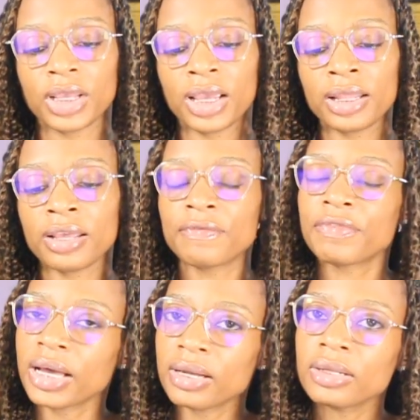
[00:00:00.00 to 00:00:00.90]
And then
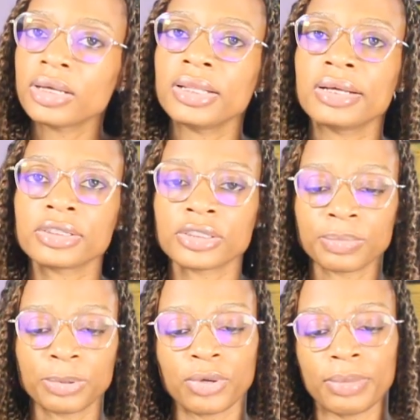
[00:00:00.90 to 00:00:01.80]
finally, there's
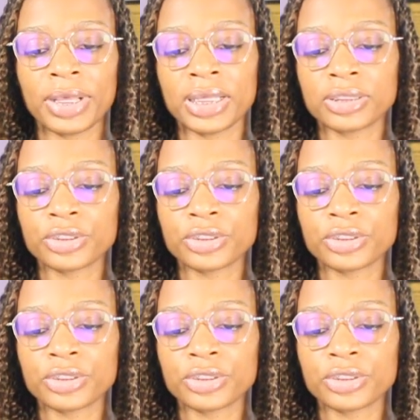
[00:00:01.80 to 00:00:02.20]
deployment.